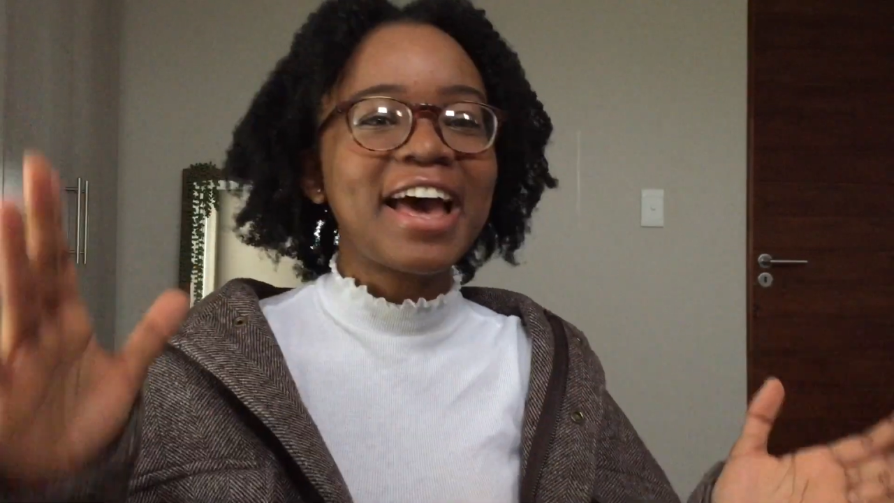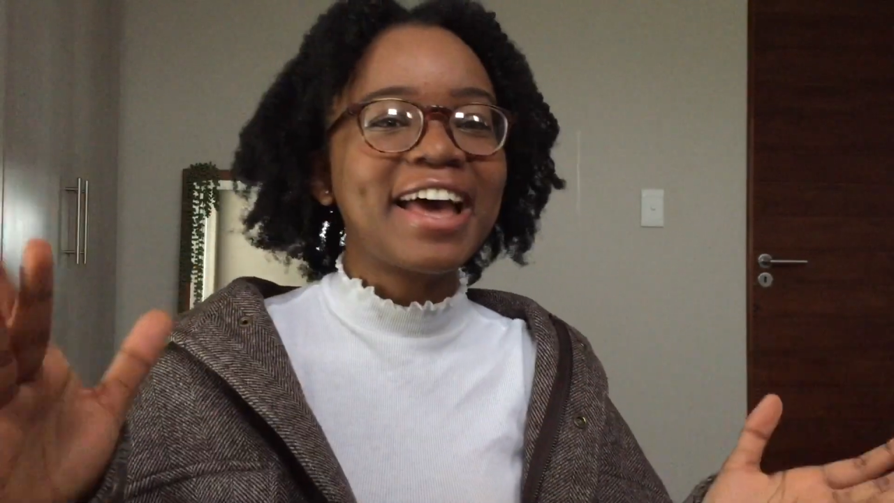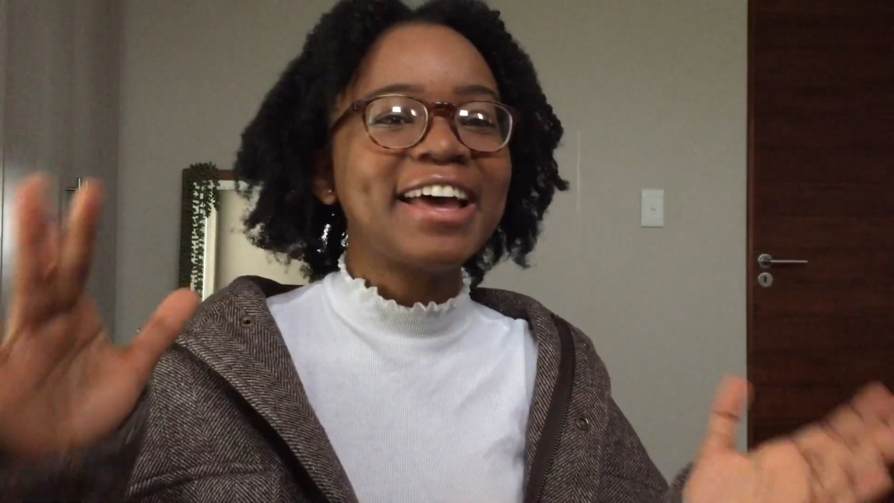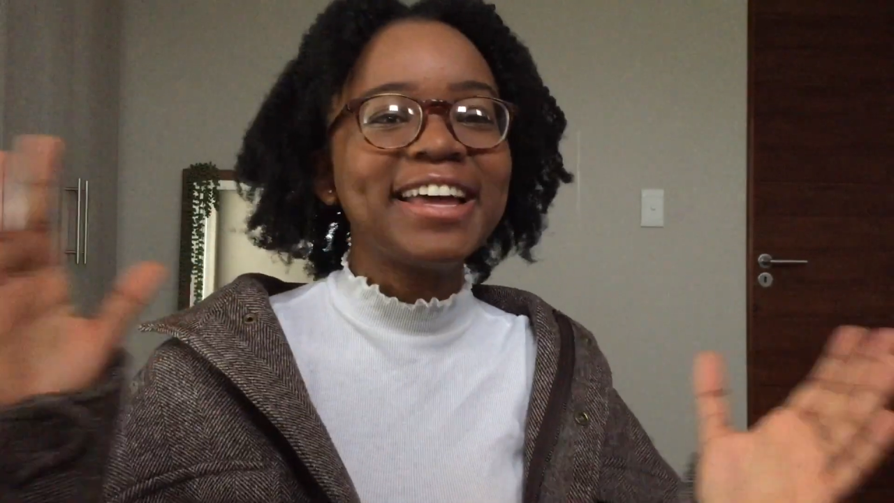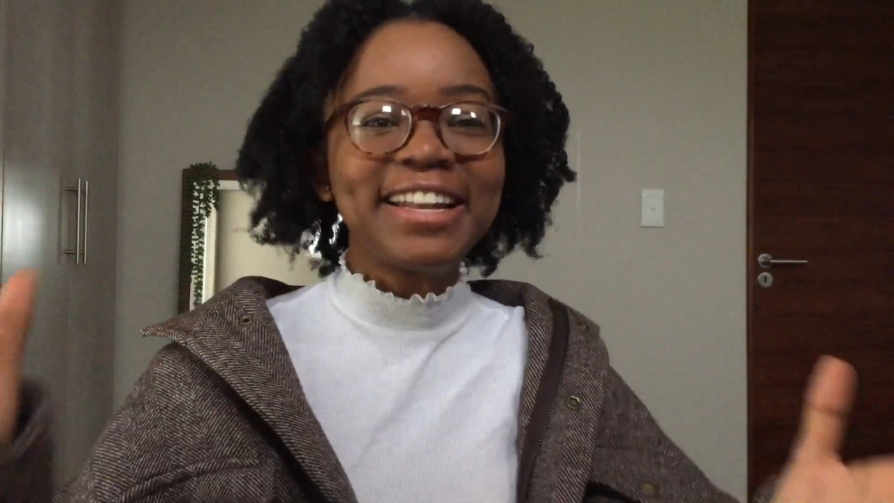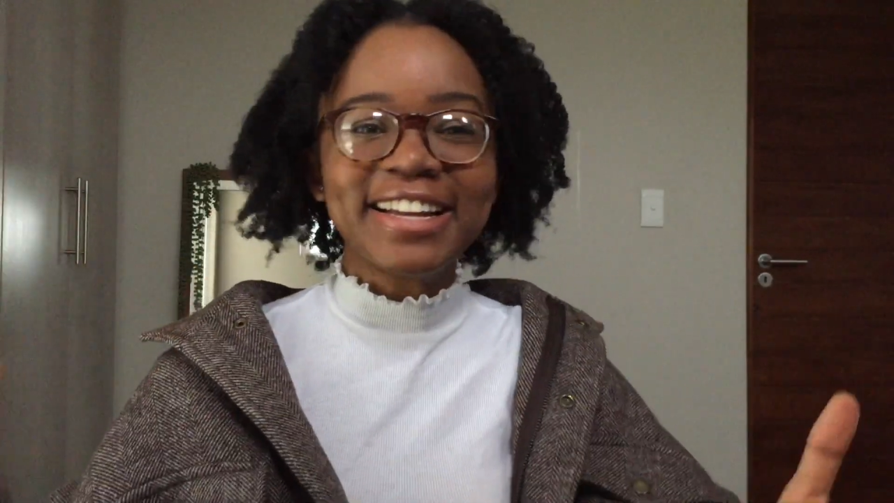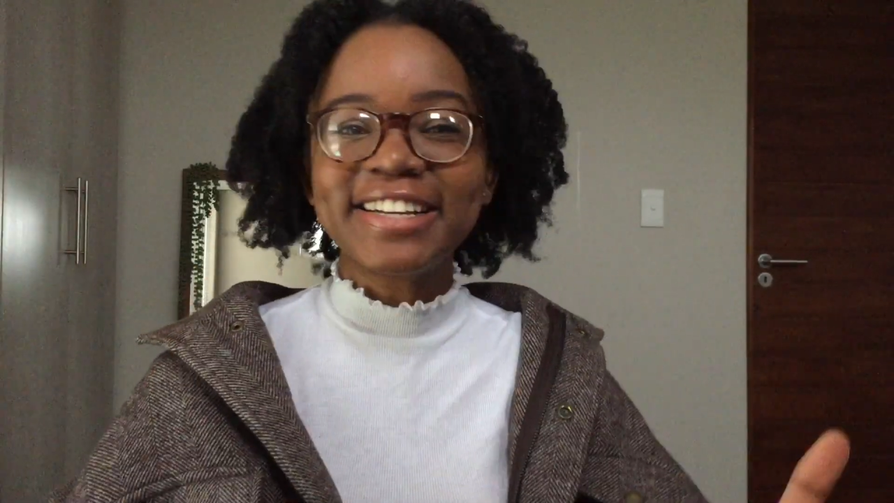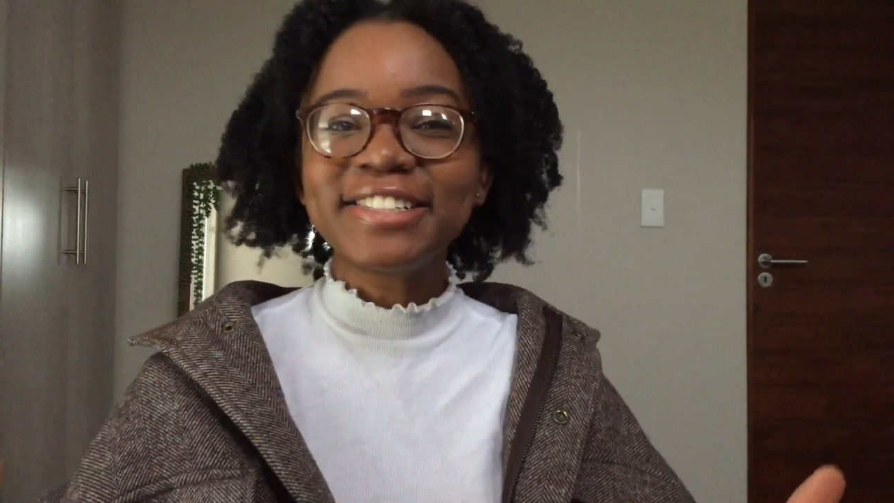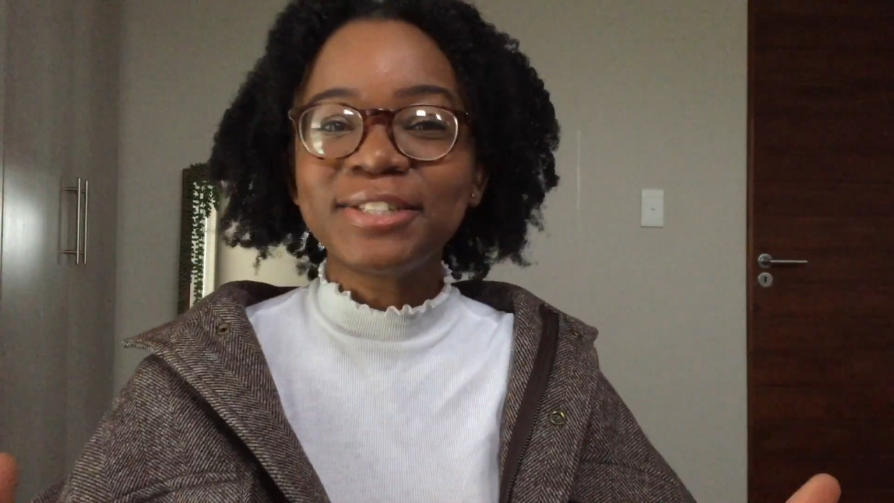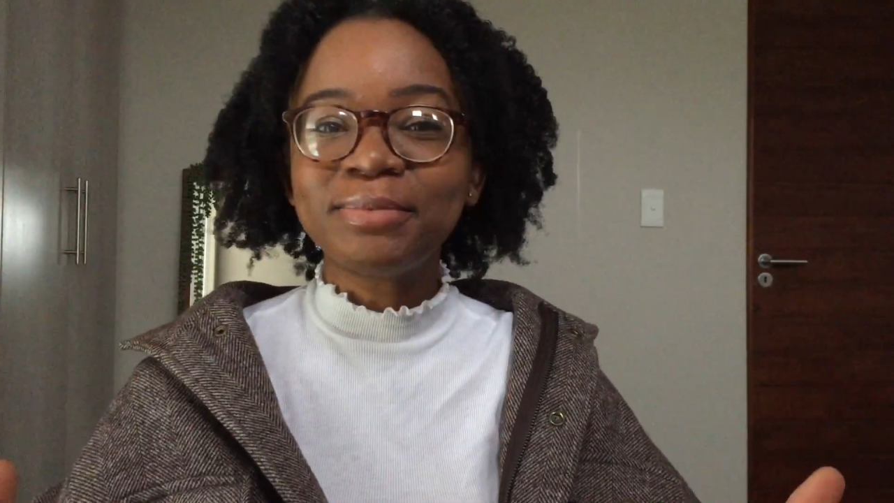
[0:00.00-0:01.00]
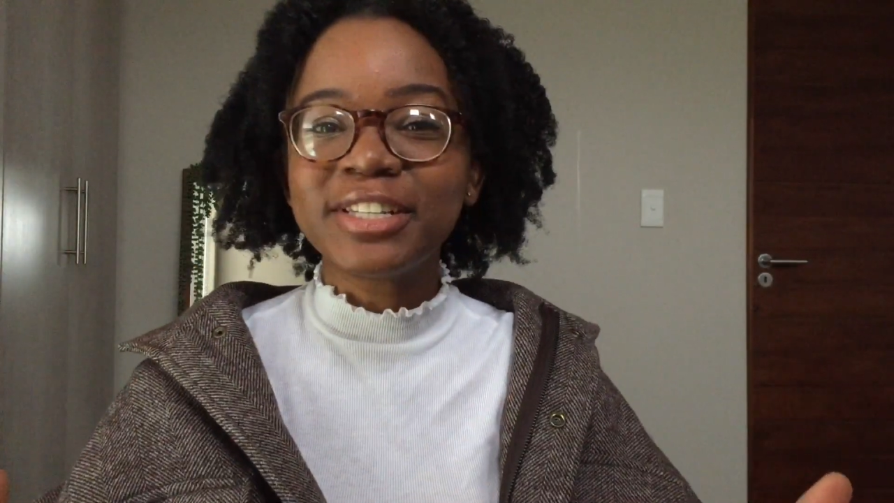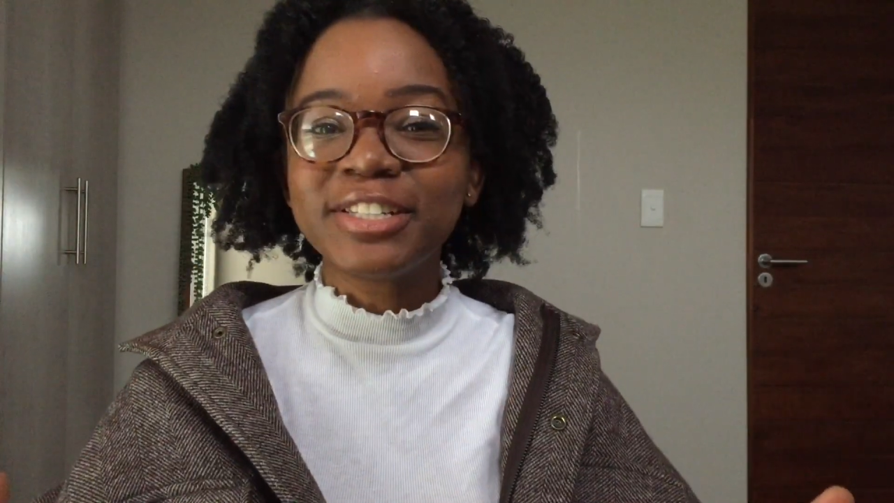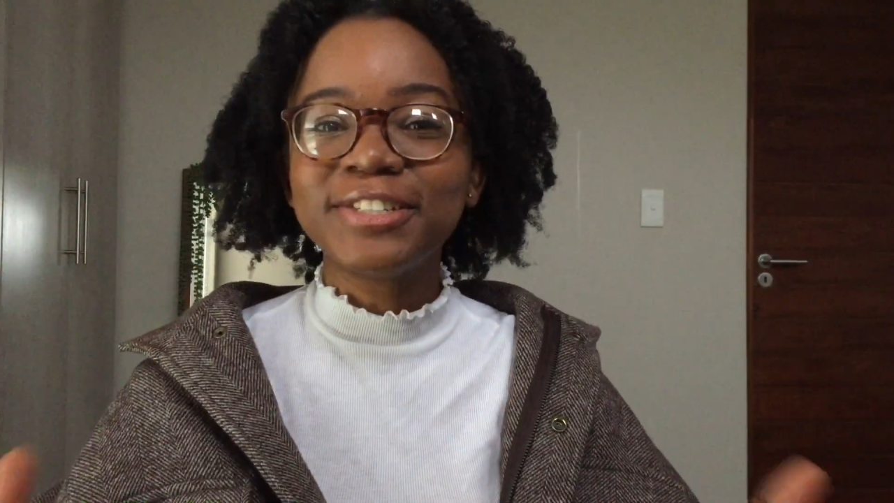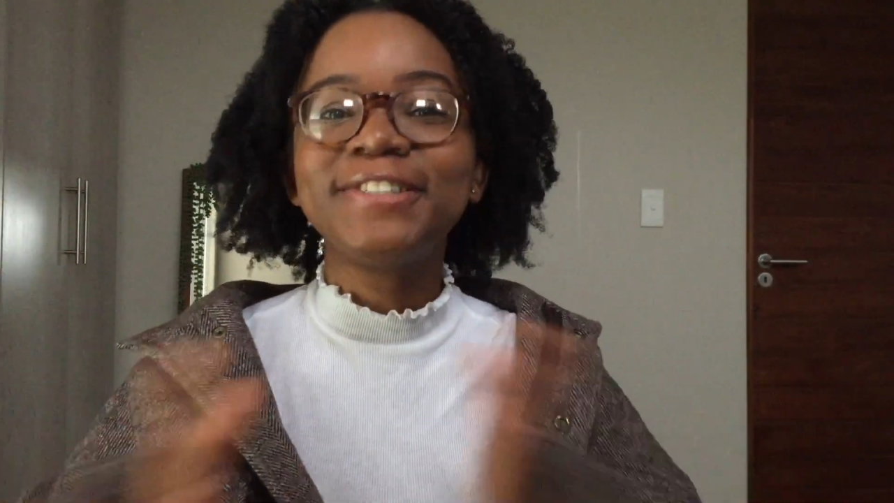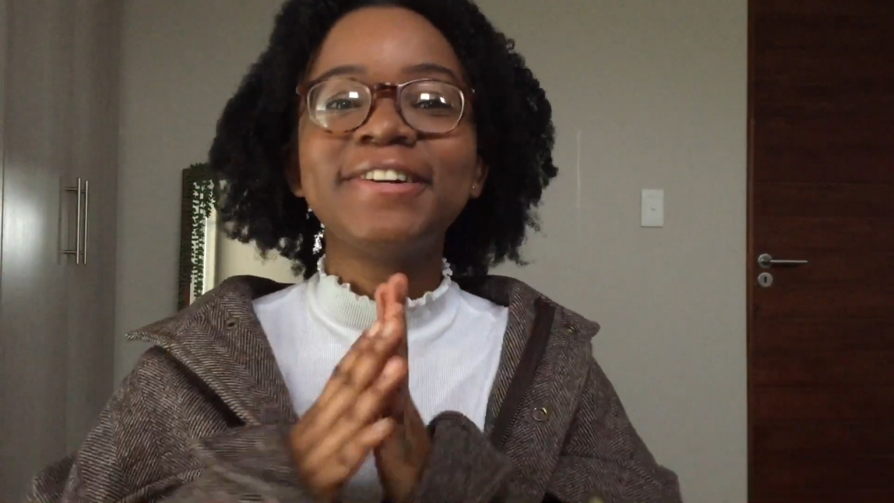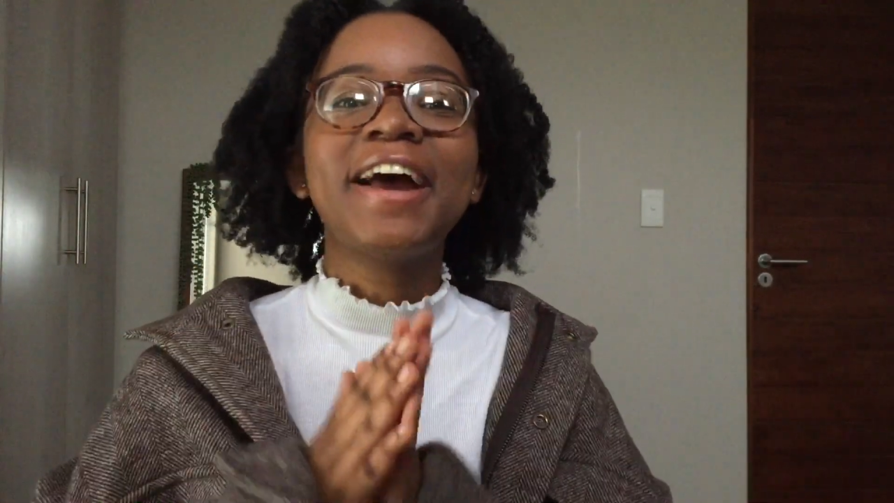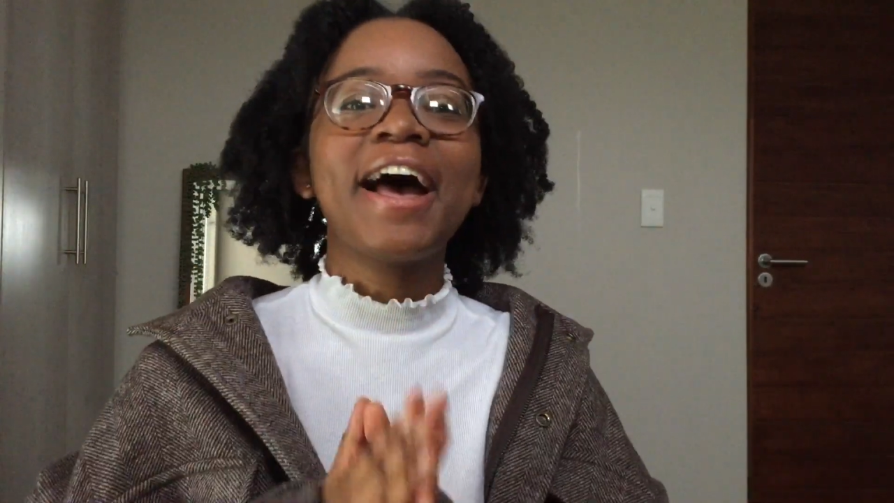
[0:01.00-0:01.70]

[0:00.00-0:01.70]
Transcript: hi, nice to meet you.